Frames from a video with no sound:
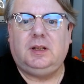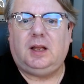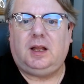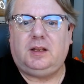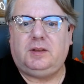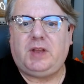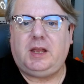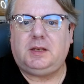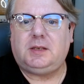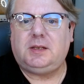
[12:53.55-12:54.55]
of
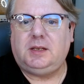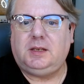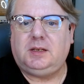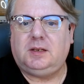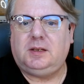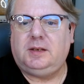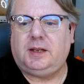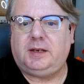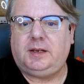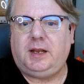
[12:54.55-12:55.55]

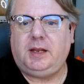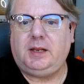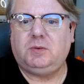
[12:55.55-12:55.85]
1898